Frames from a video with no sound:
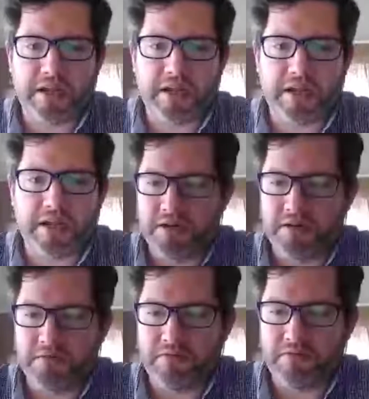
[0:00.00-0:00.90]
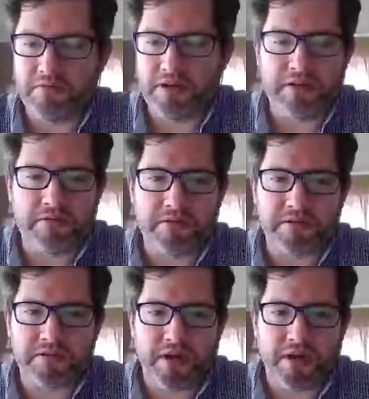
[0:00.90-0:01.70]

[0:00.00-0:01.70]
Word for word: of ingrained him in